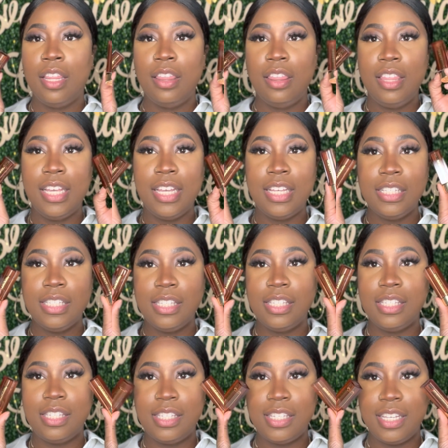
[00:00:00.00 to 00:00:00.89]

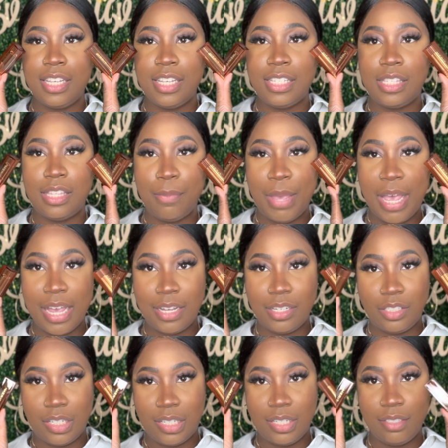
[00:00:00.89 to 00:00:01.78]
This is the
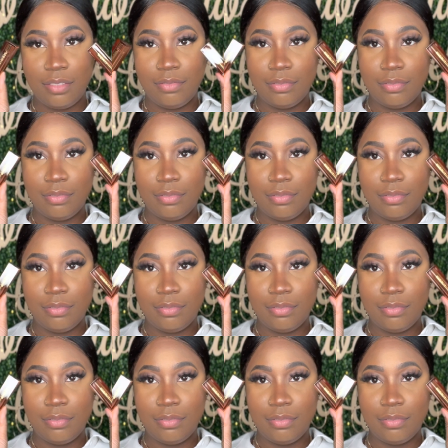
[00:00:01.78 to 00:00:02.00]
packaging.